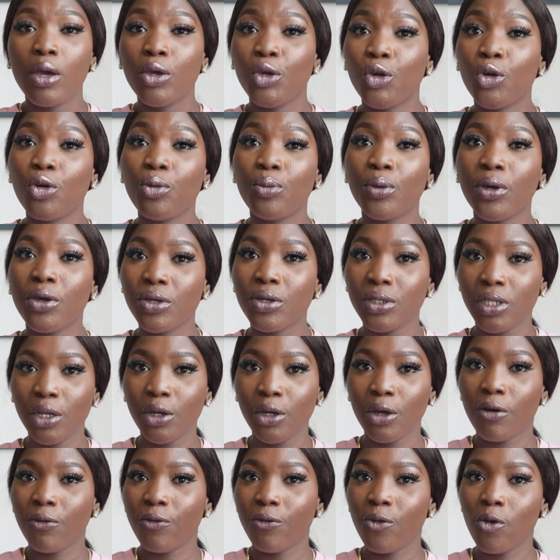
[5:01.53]
you'll be using
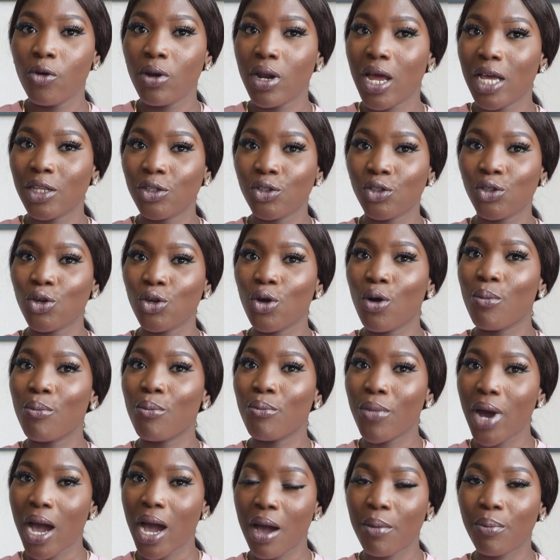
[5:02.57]
your phone as your
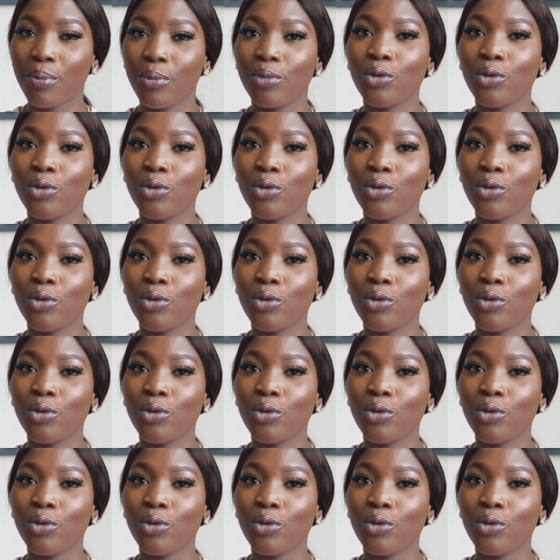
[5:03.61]
map.